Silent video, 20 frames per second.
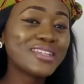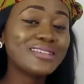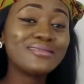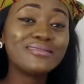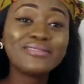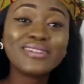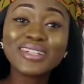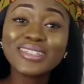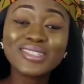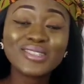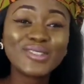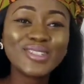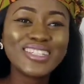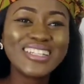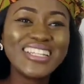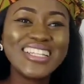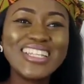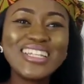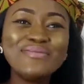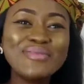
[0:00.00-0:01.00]
fashion,
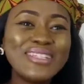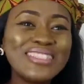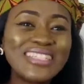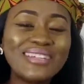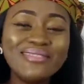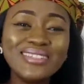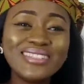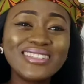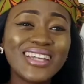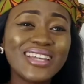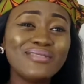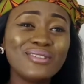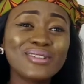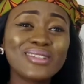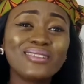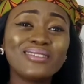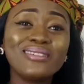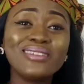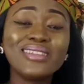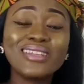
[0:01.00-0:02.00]
name it, everything that
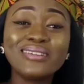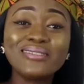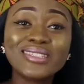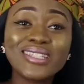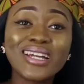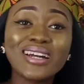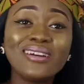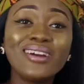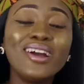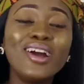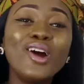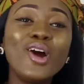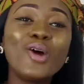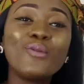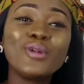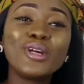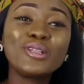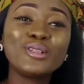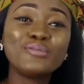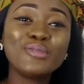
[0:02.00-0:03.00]
evolves around lifestyle.
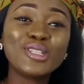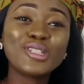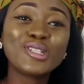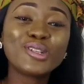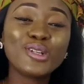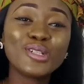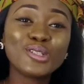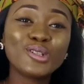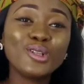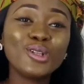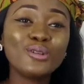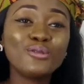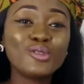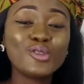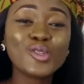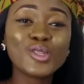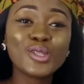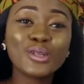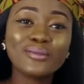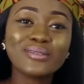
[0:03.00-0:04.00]
We're going to be discussing all of
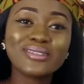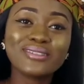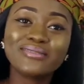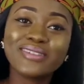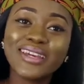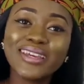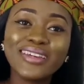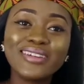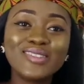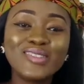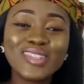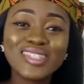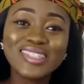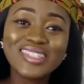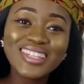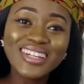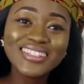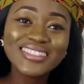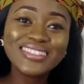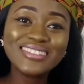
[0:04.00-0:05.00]
those stuff over here on this
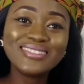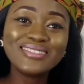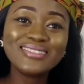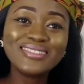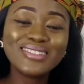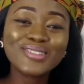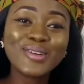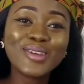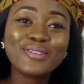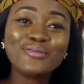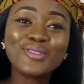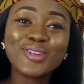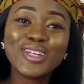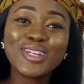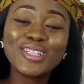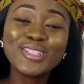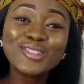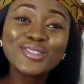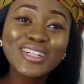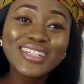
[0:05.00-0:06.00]
channel. So if you're
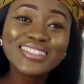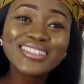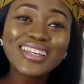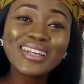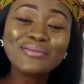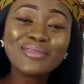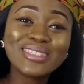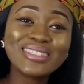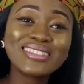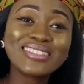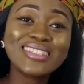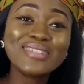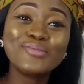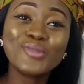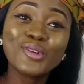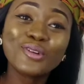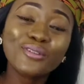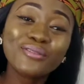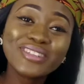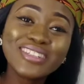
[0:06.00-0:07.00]
interested to see
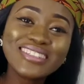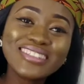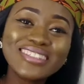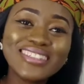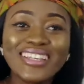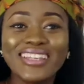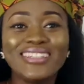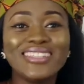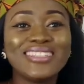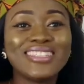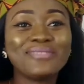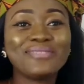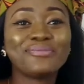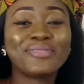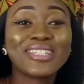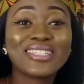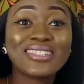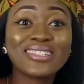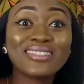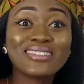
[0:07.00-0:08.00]
more of this, then you need to
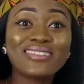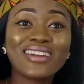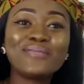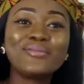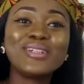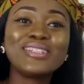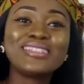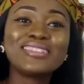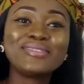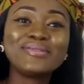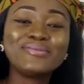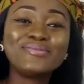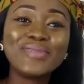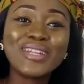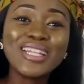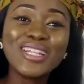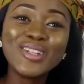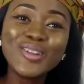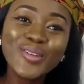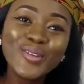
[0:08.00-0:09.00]
press the subscribe button
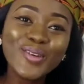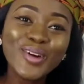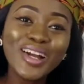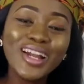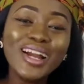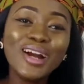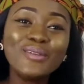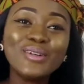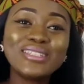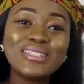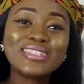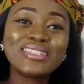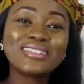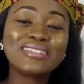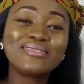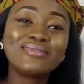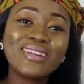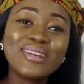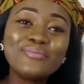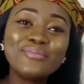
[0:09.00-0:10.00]
below, which is
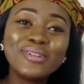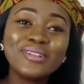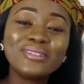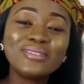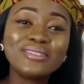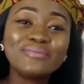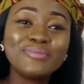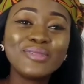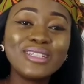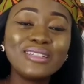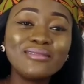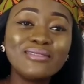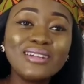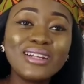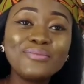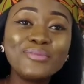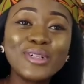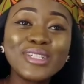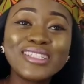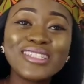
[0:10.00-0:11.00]
the red
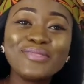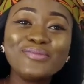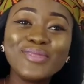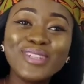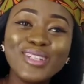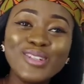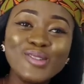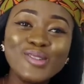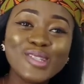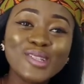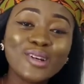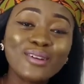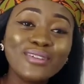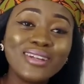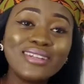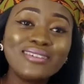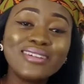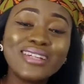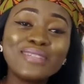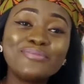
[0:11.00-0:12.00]
button
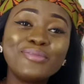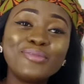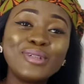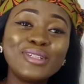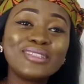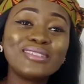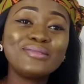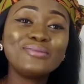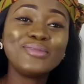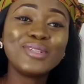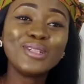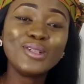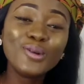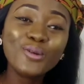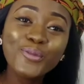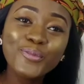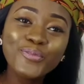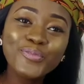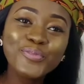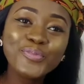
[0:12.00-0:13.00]

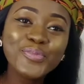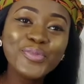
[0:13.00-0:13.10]
below